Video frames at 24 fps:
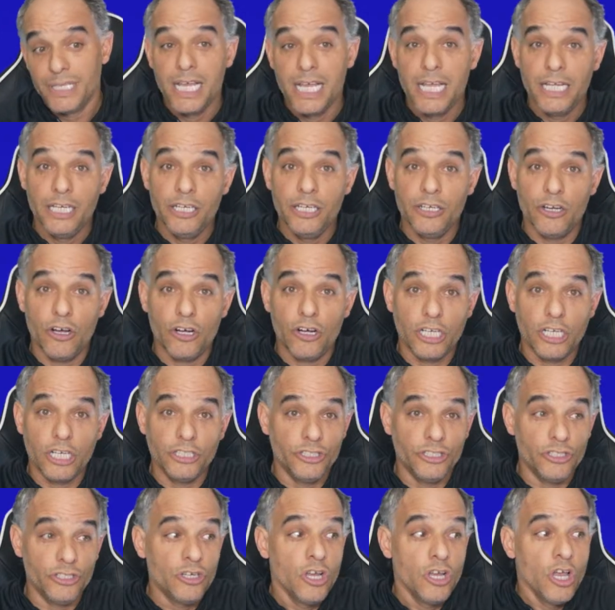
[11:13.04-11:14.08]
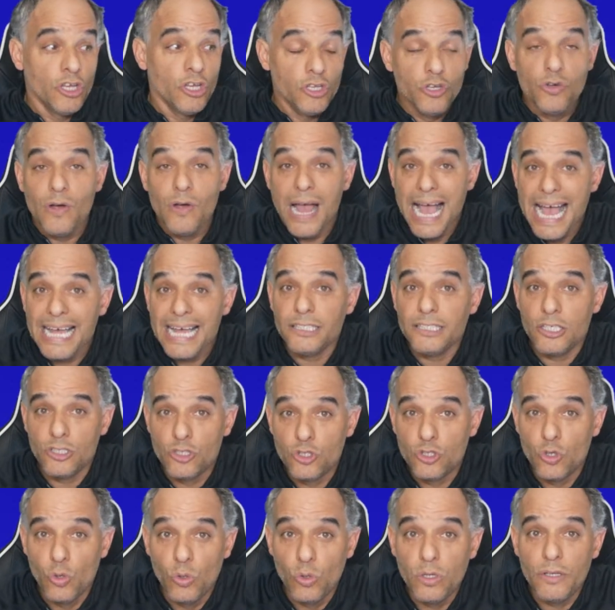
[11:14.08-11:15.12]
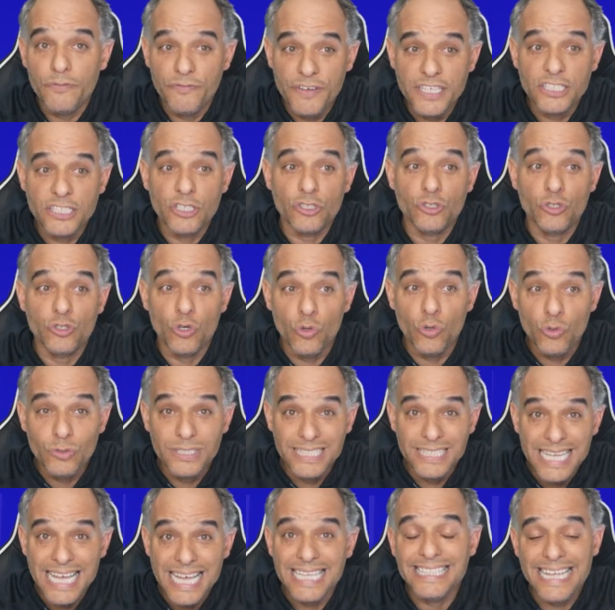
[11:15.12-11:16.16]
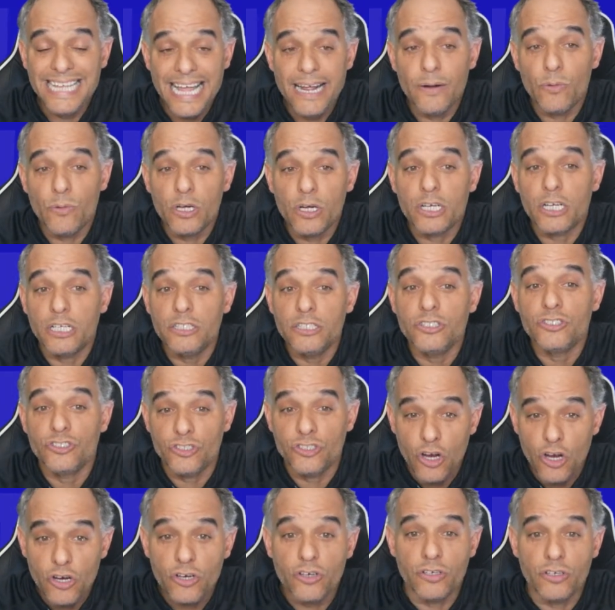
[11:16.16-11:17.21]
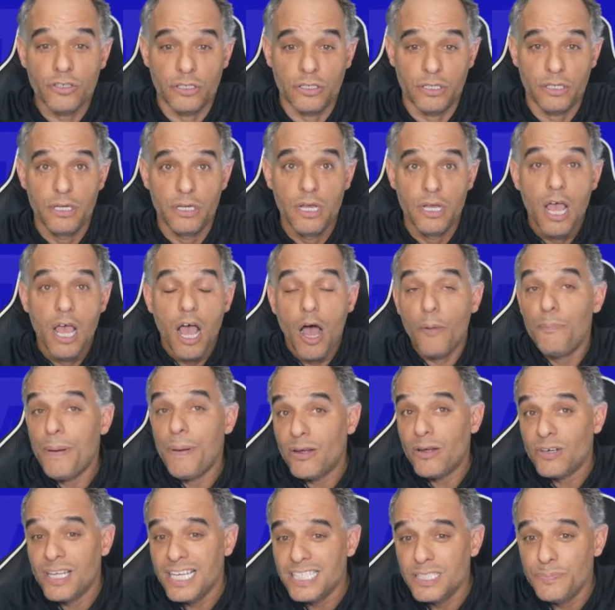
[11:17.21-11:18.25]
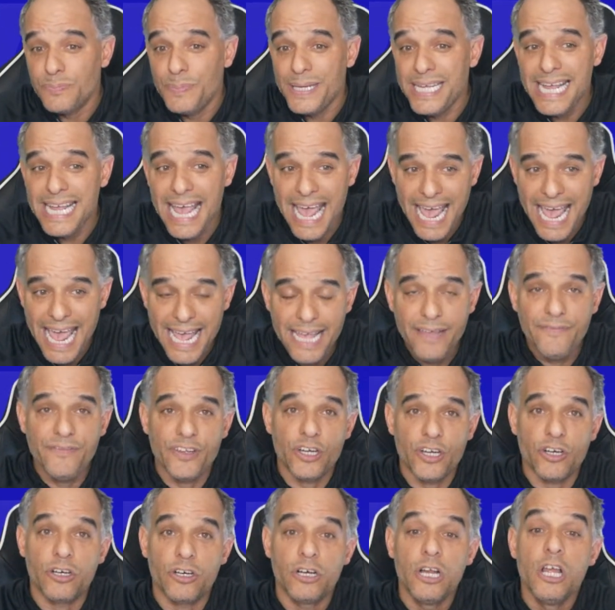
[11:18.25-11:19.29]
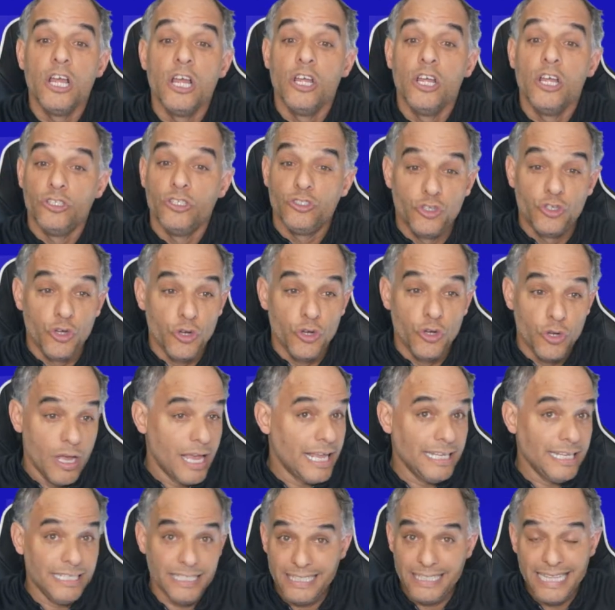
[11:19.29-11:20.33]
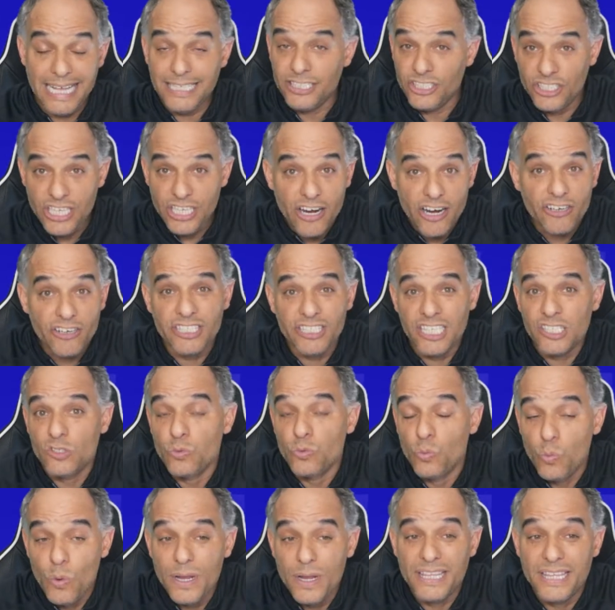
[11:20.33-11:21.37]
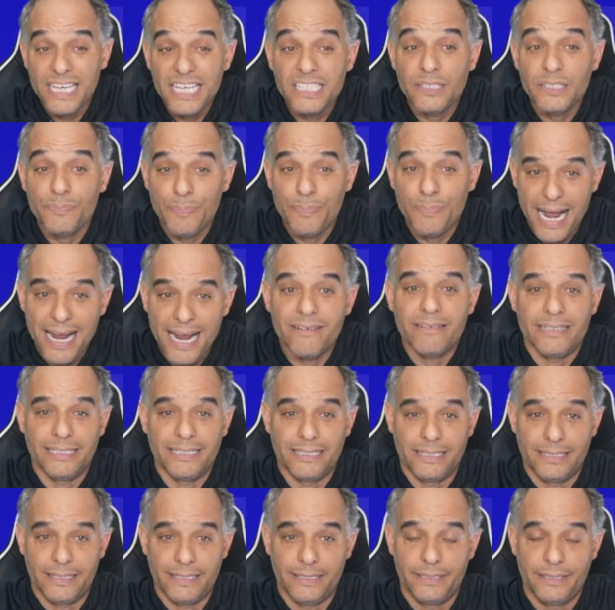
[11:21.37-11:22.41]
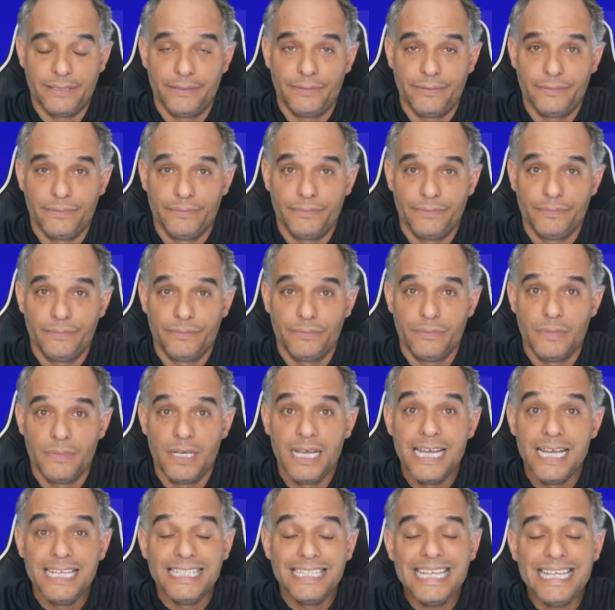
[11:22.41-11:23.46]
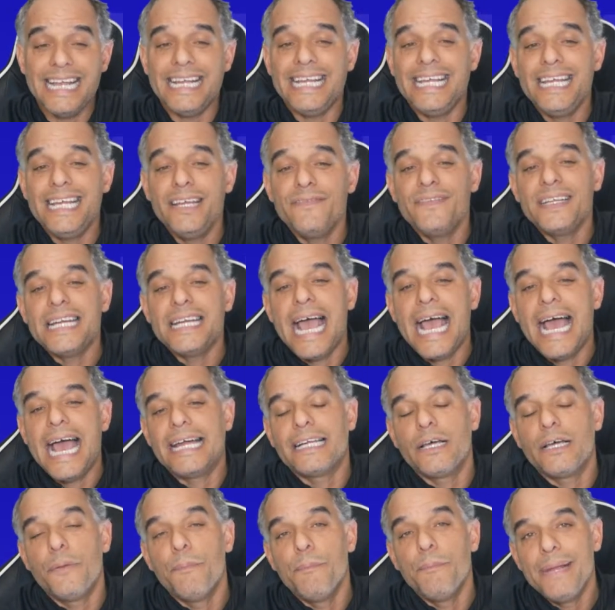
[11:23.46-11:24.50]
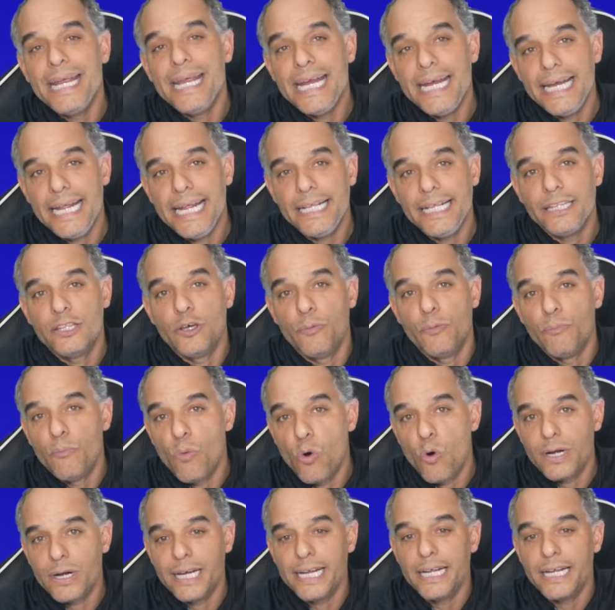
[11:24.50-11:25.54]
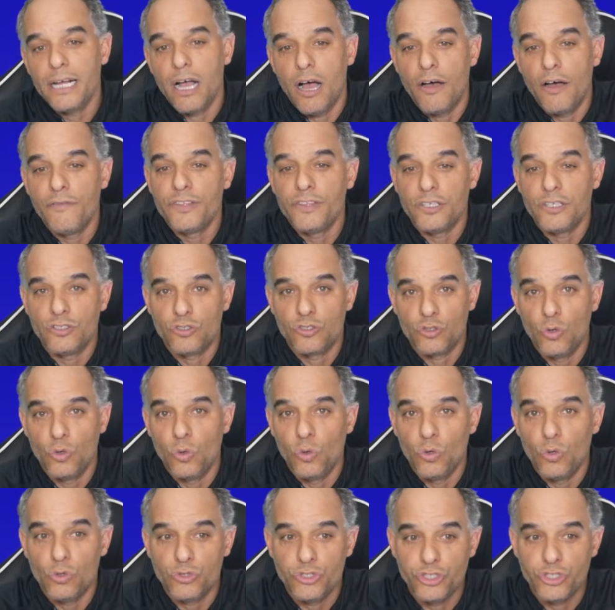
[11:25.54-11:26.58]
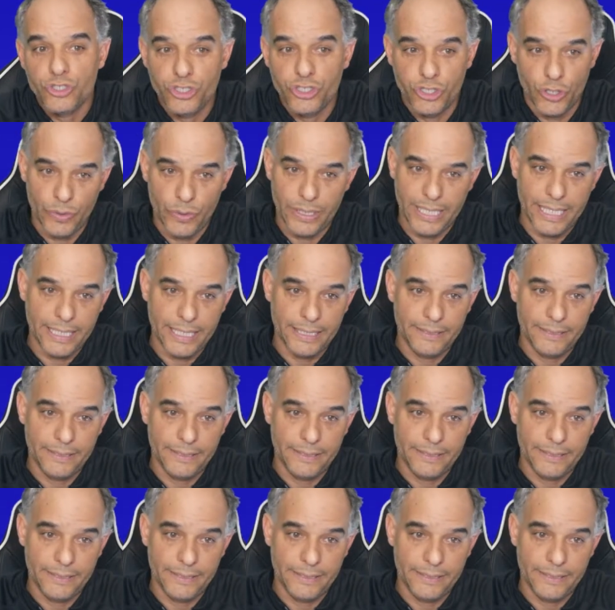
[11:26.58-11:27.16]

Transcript: Because you had the school officials who said they were concerned about his behavior. They shared this with his parents. They even had a meeting the morning of the school shooting.